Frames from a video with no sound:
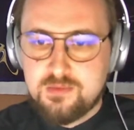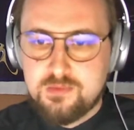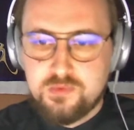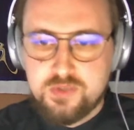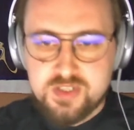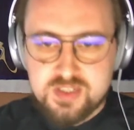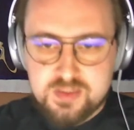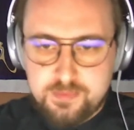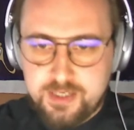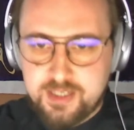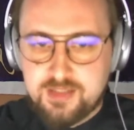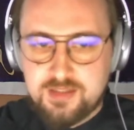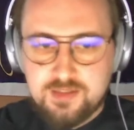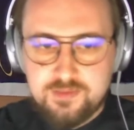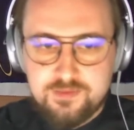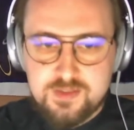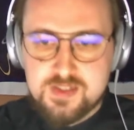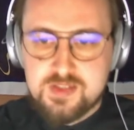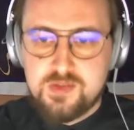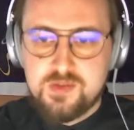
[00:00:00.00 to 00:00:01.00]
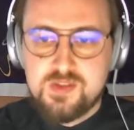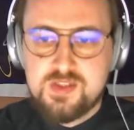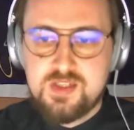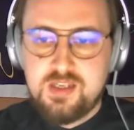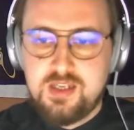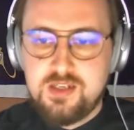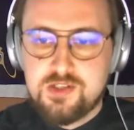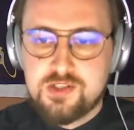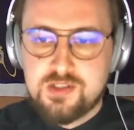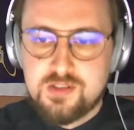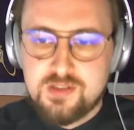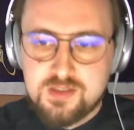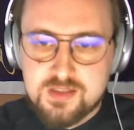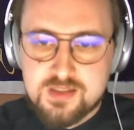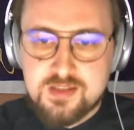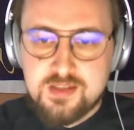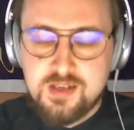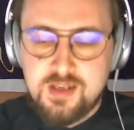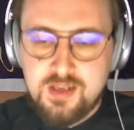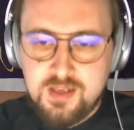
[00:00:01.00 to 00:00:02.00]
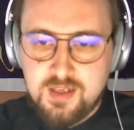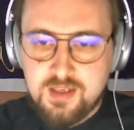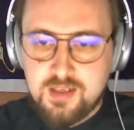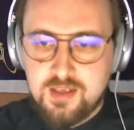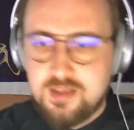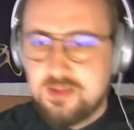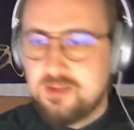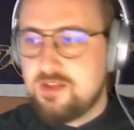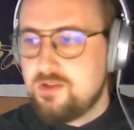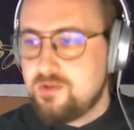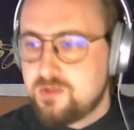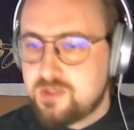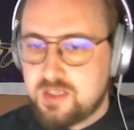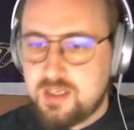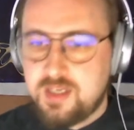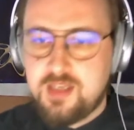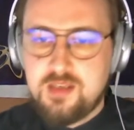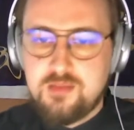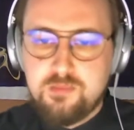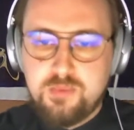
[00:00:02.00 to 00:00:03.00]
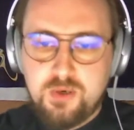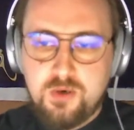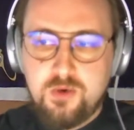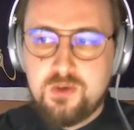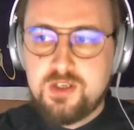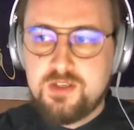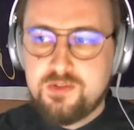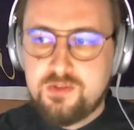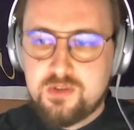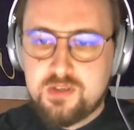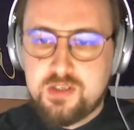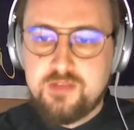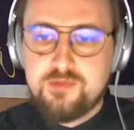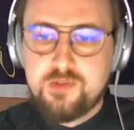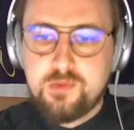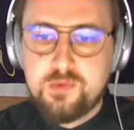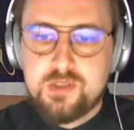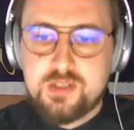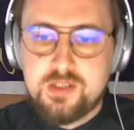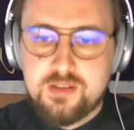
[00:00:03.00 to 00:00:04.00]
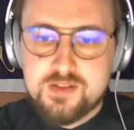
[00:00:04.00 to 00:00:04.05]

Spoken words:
respective associations in the UK, in Poland, or everywhere